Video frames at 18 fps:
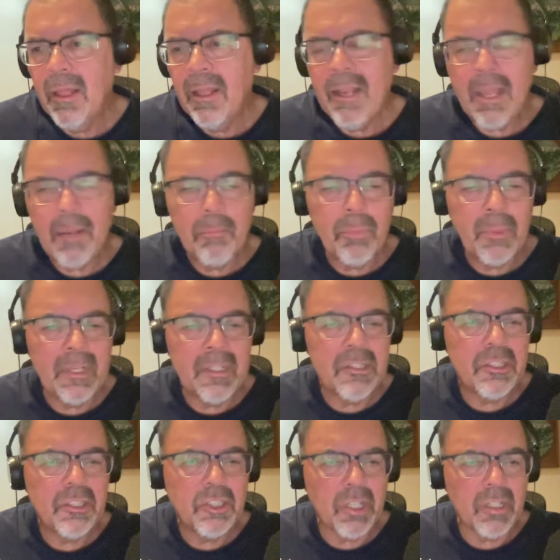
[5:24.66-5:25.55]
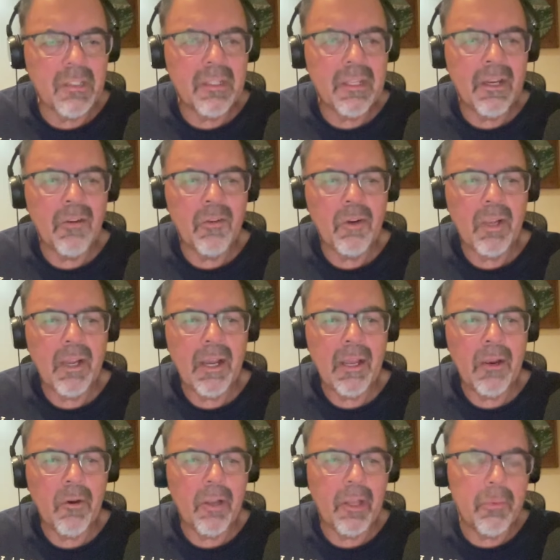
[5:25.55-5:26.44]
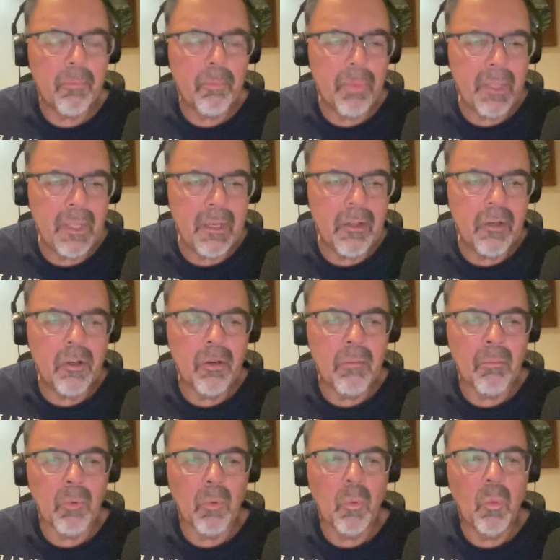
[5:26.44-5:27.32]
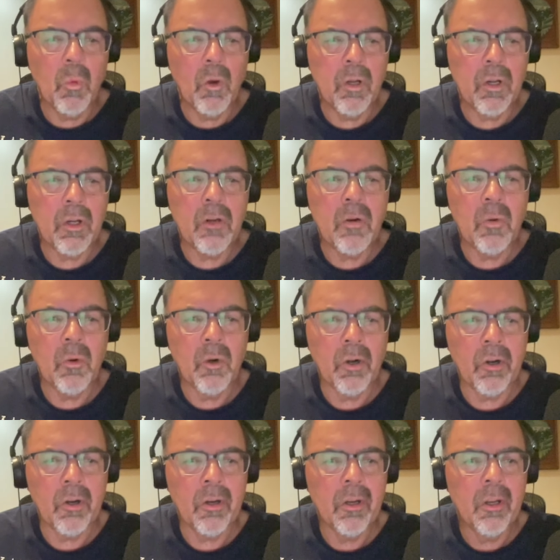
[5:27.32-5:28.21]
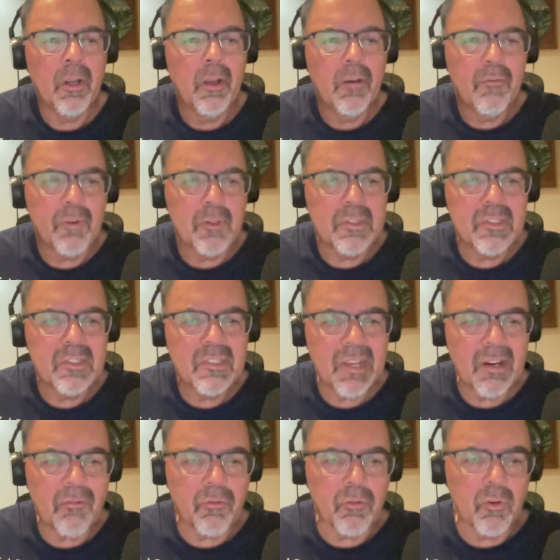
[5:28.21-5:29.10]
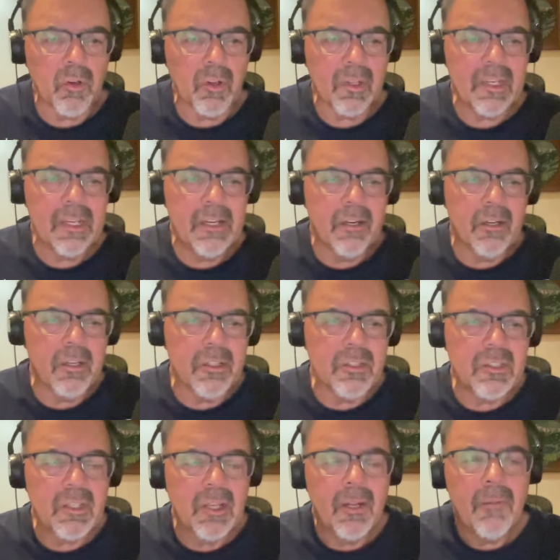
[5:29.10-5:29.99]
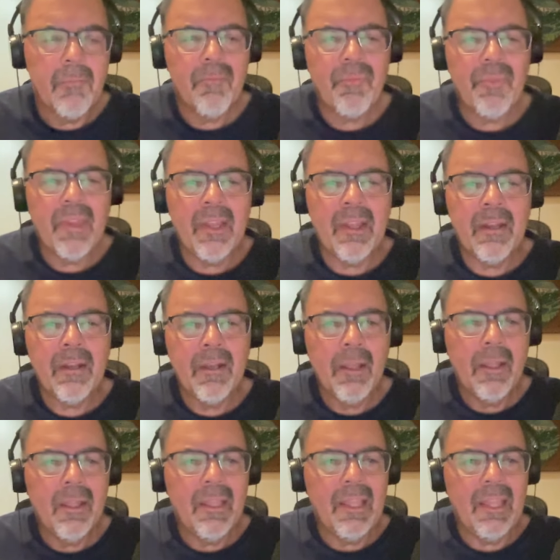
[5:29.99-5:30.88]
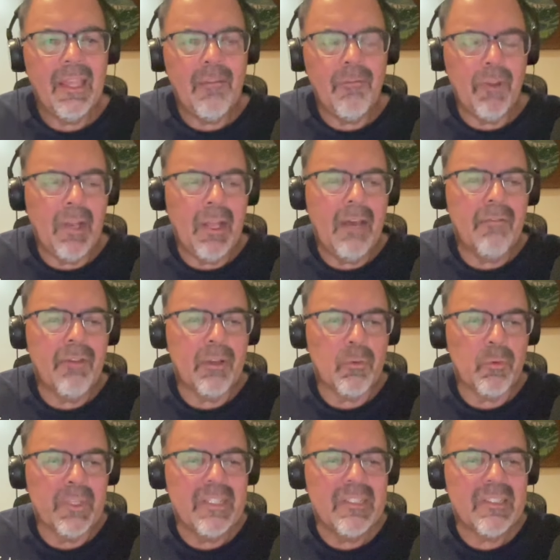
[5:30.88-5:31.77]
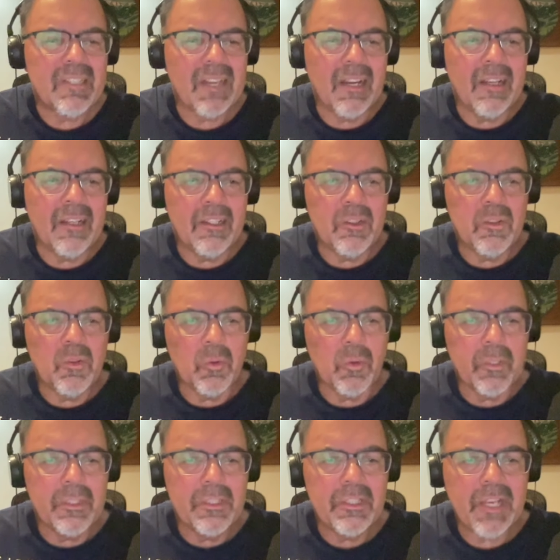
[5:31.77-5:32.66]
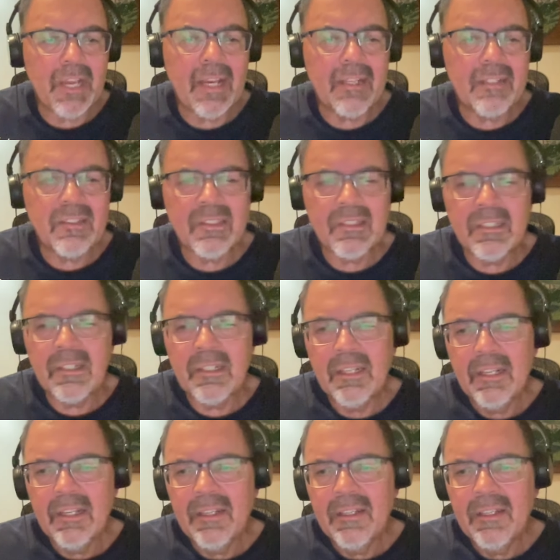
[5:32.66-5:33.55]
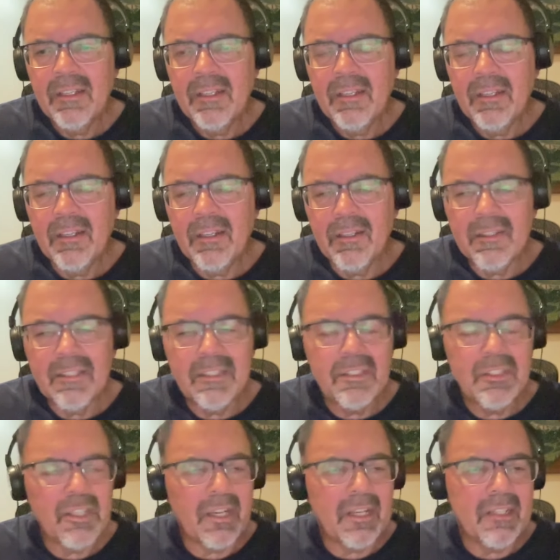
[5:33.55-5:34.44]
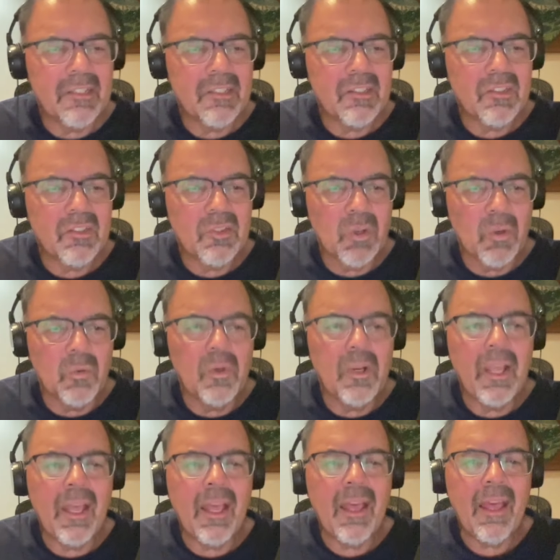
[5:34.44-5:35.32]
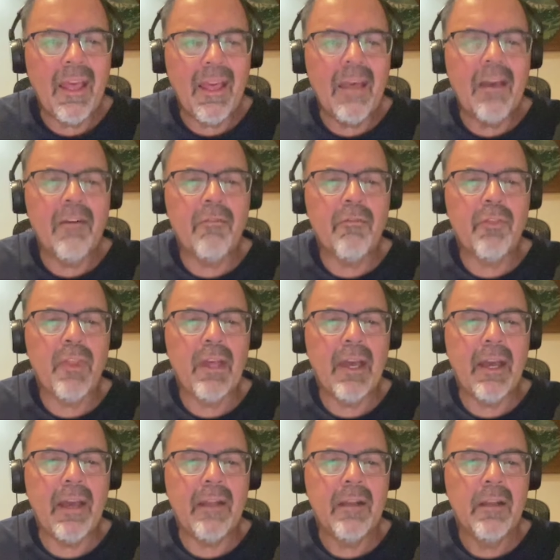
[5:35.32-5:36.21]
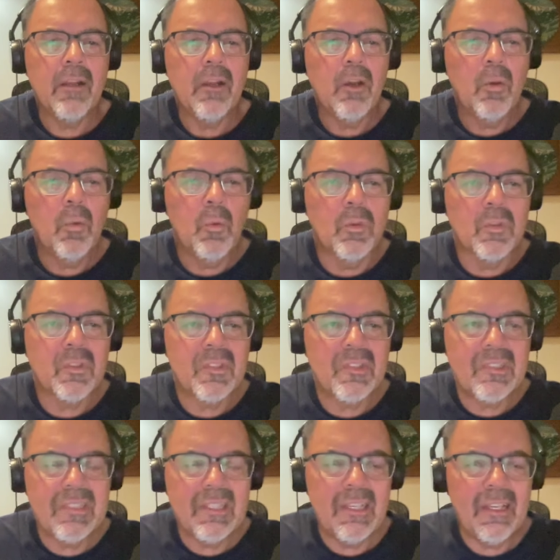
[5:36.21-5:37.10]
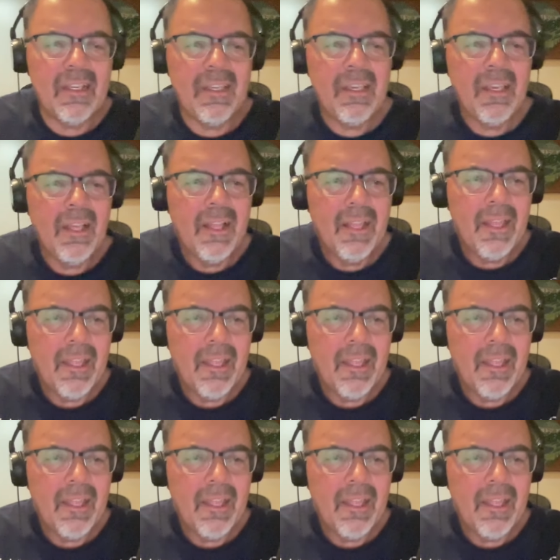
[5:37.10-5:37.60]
and had been a shutdown guy or had been a number one corner for several years, and even having re-signed Dory Jackson, uh, the Giants don't have that. We'll see.